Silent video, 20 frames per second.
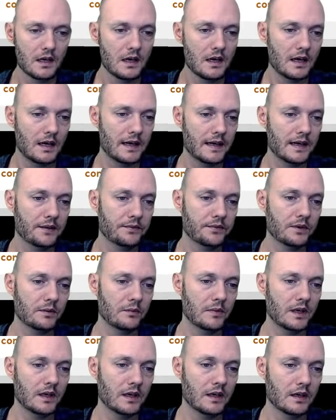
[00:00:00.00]
I have to
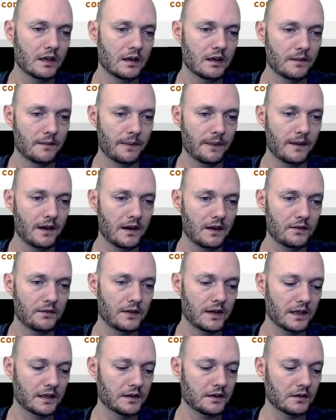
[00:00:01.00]
make a
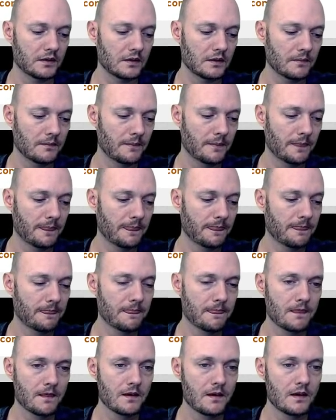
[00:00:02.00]
vector
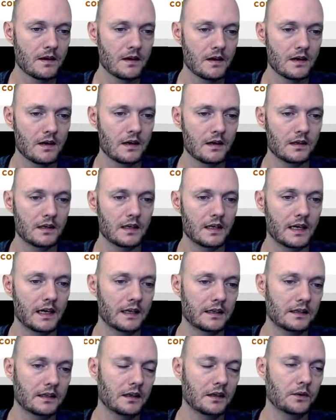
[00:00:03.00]

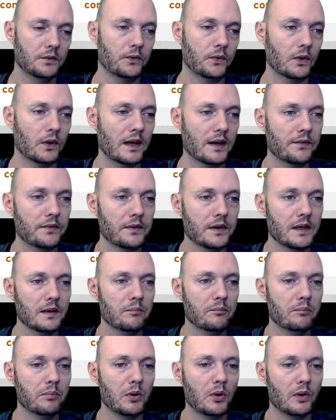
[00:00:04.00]
that for every
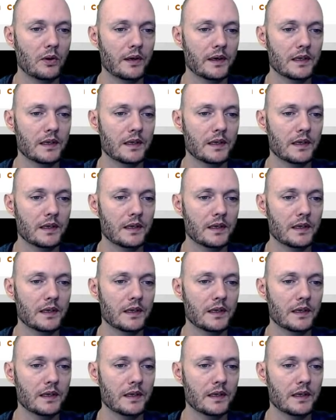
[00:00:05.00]
point